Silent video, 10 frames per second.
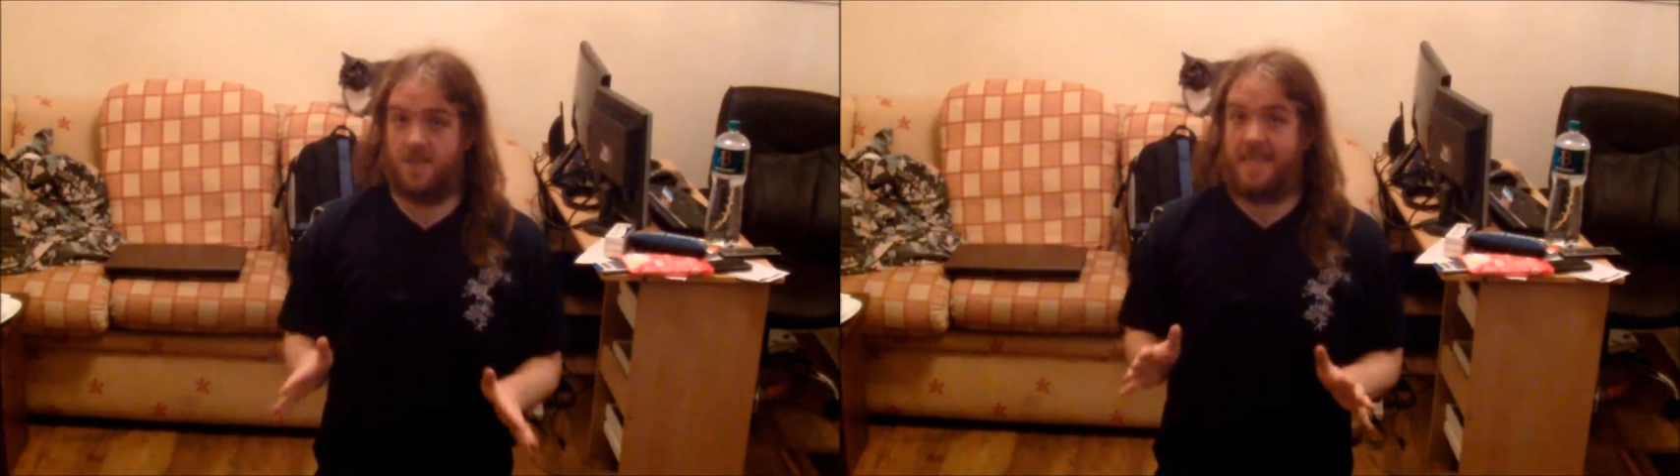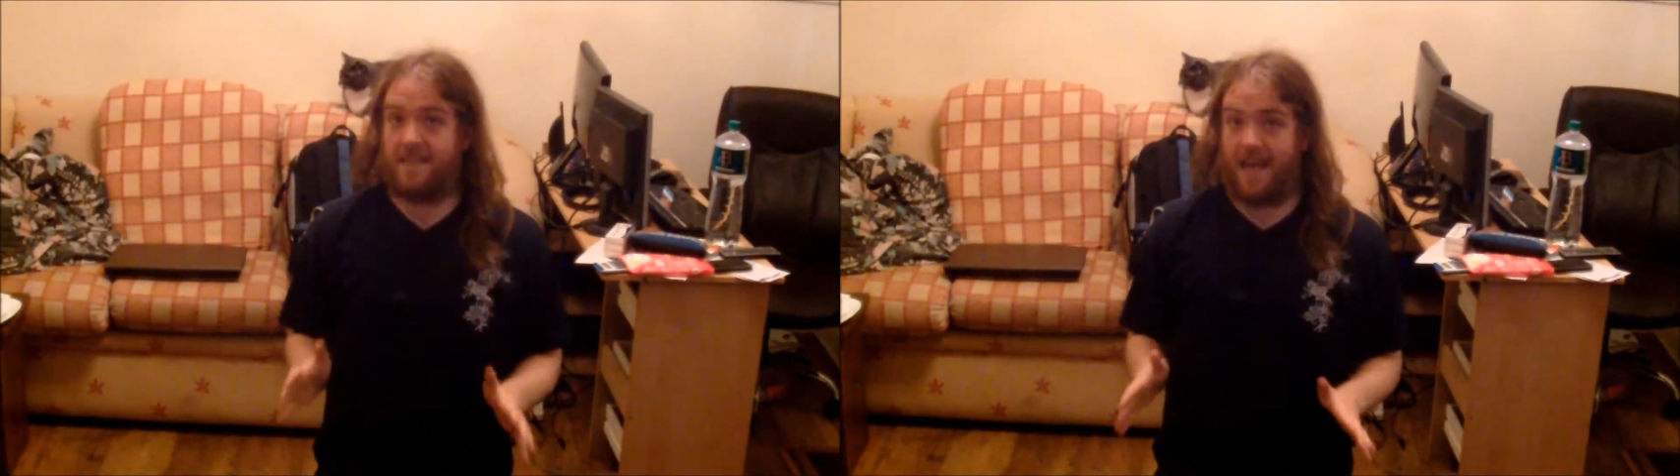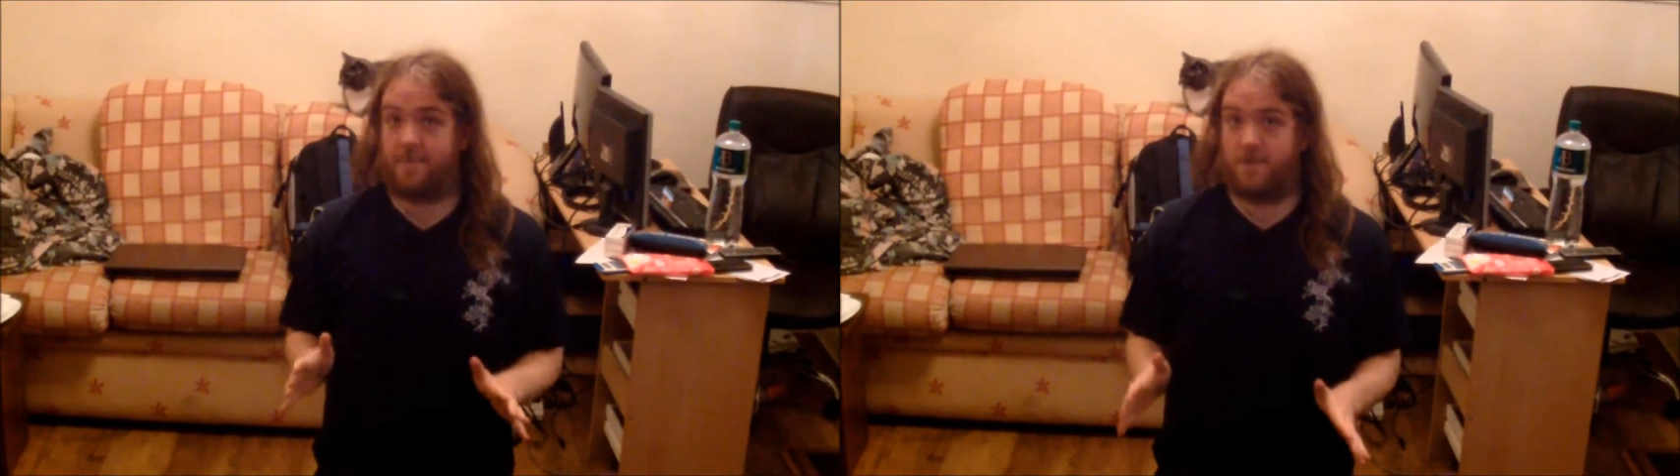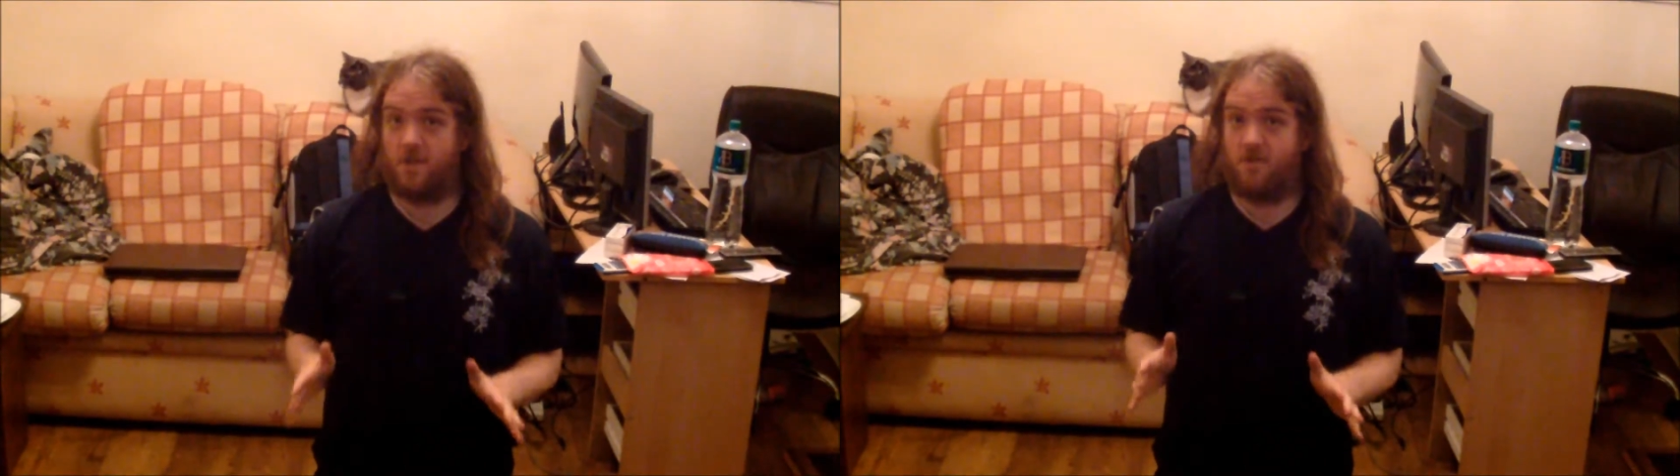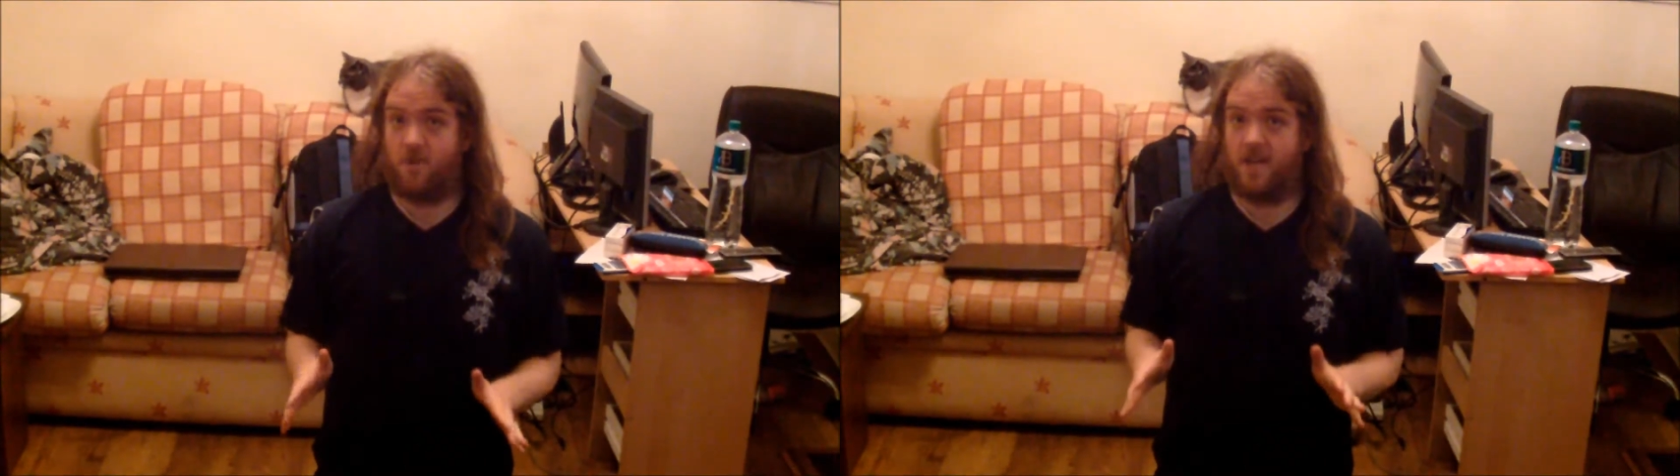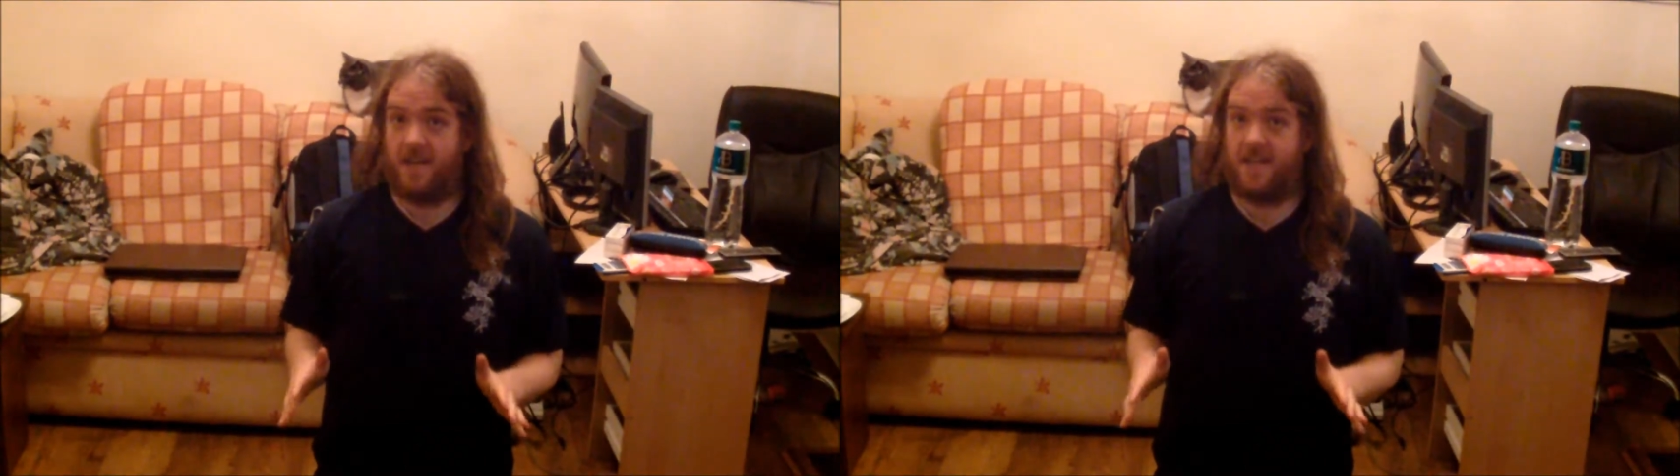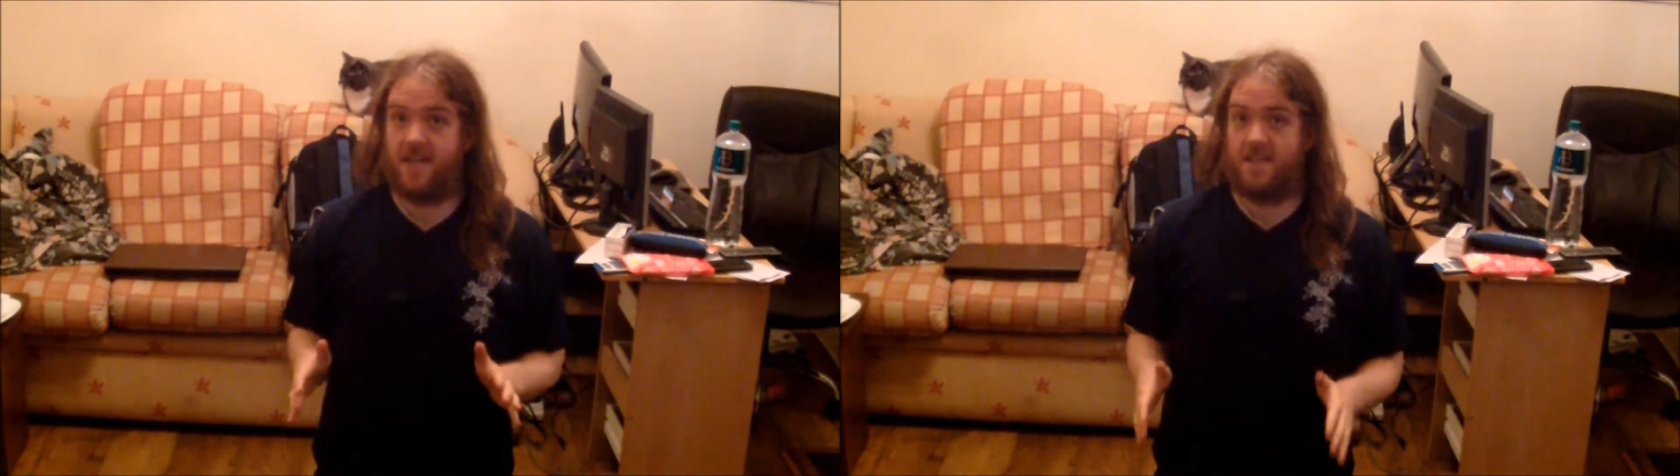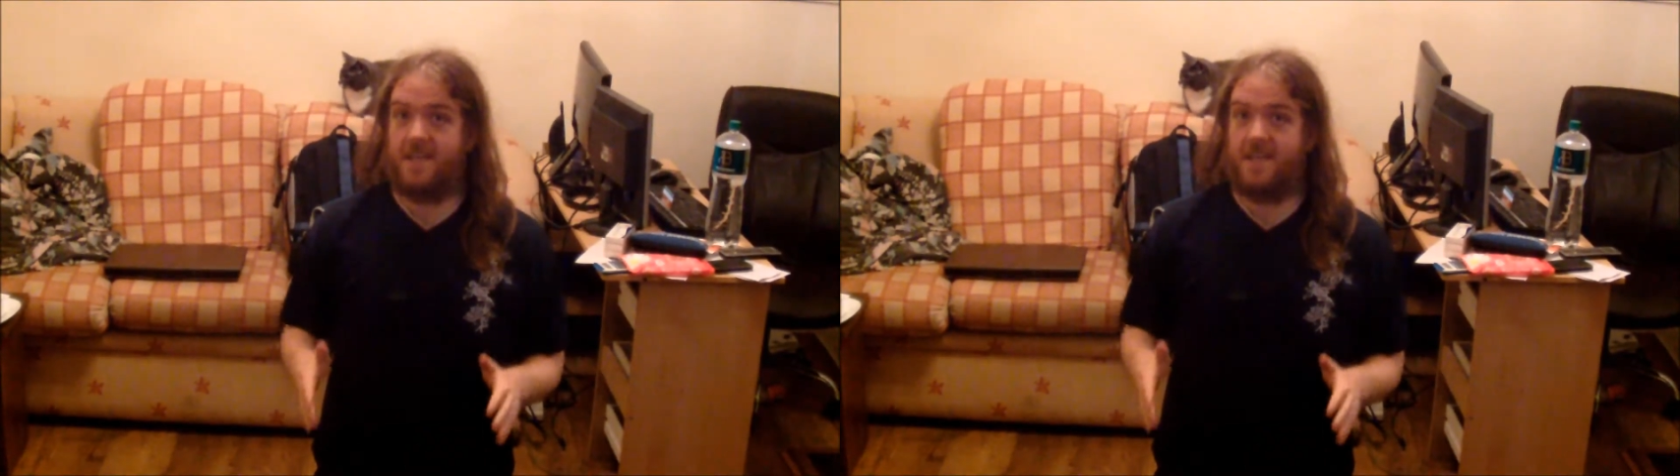seeing absolutely right here.